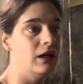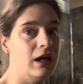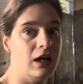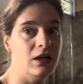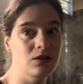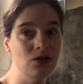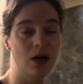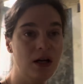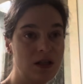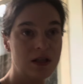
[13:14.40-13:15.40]
And
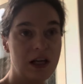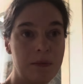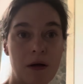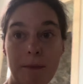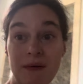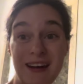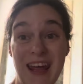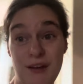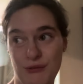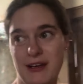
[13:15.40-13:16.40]
trying to keep up on
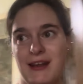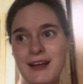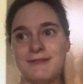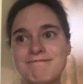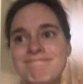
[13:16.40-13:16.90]
everything.